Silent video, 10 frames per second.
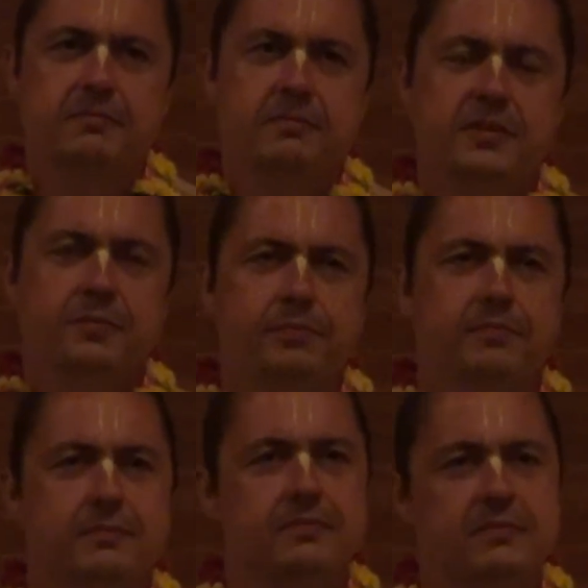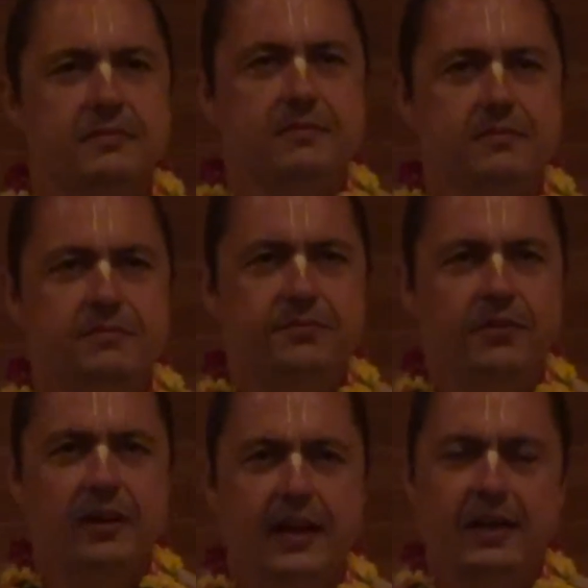But for
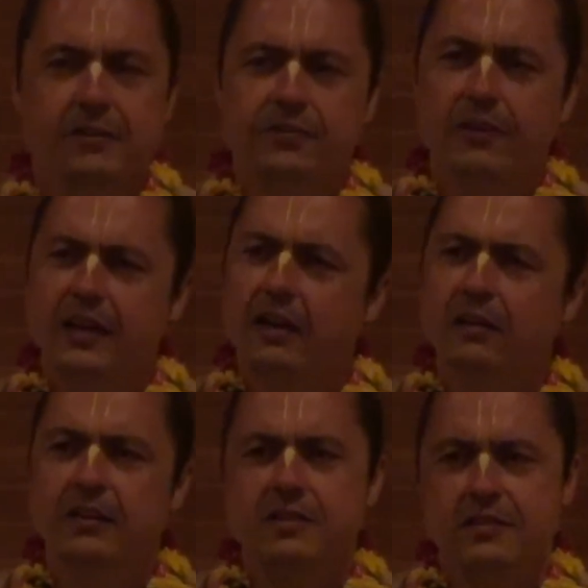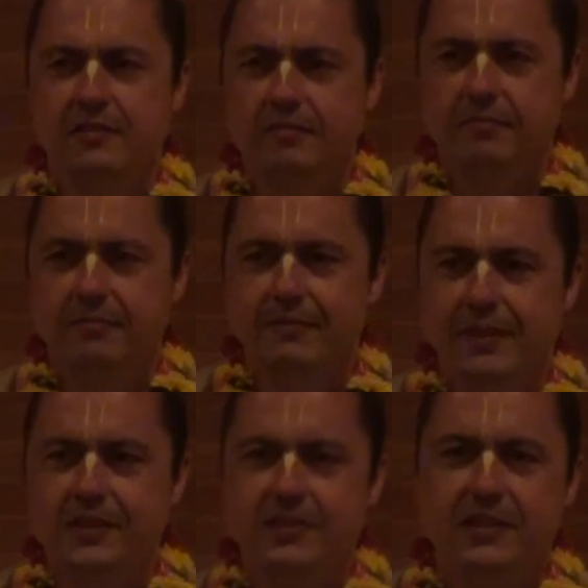now, forget all this
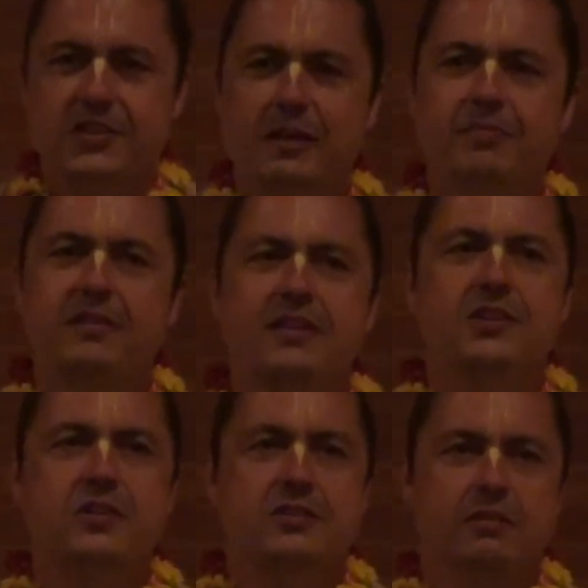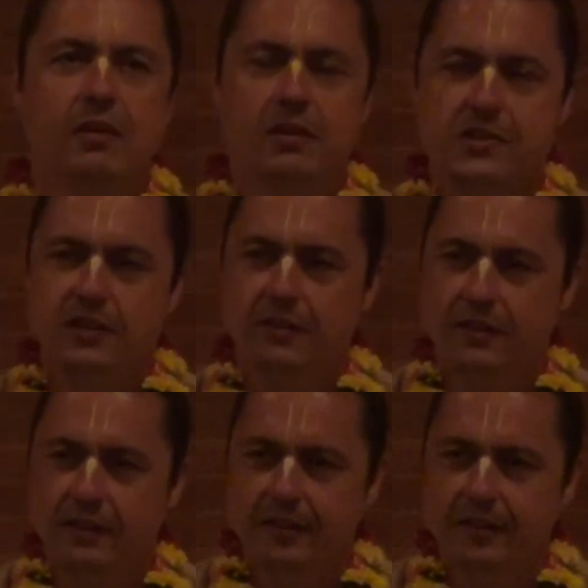and just accept the teachings of Lord Chaitanya.